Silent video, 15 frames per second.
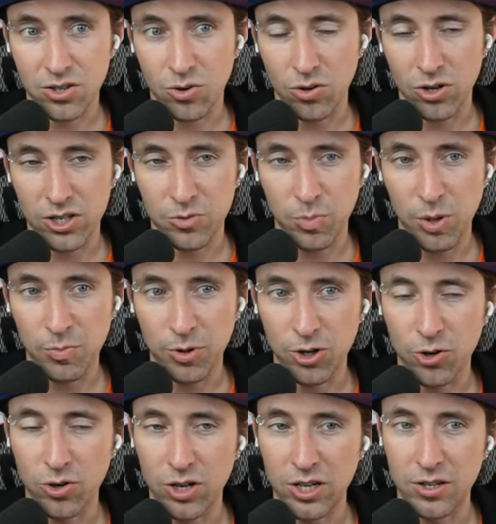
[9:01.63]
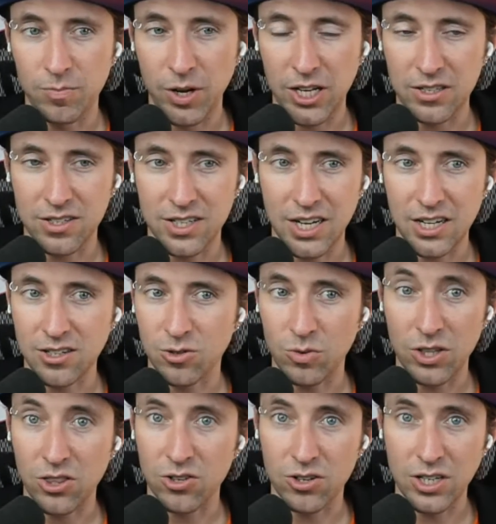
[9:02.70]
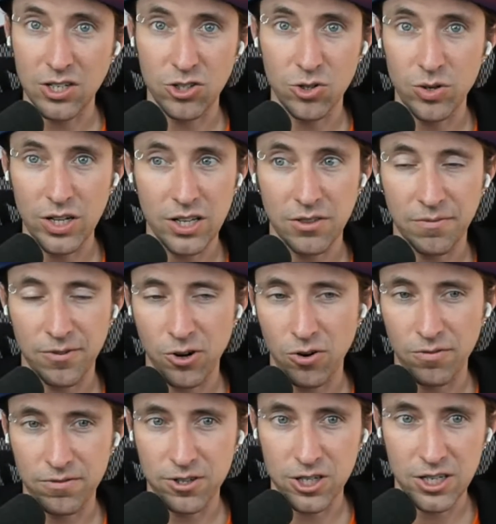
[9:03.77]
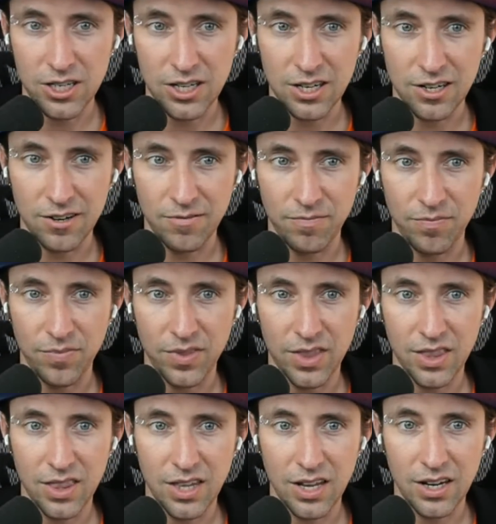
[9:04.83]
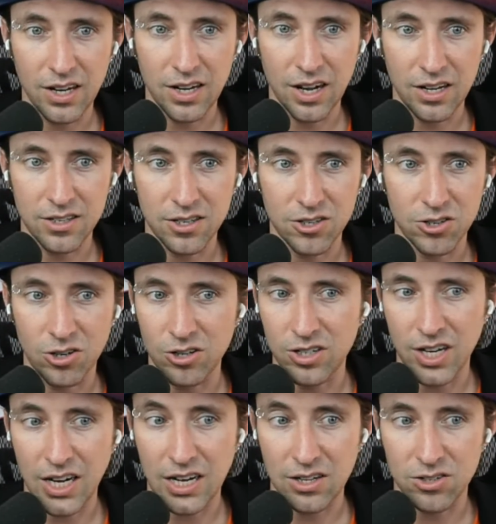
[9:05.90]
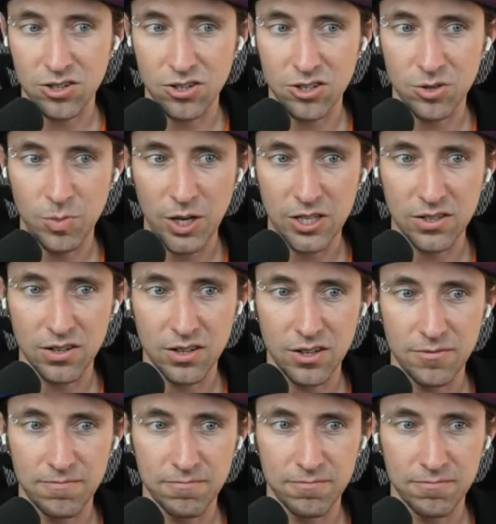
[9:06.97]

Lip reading: Of course, people who had been staked with 32 ETH for over a year, they got to start taking turns, basically.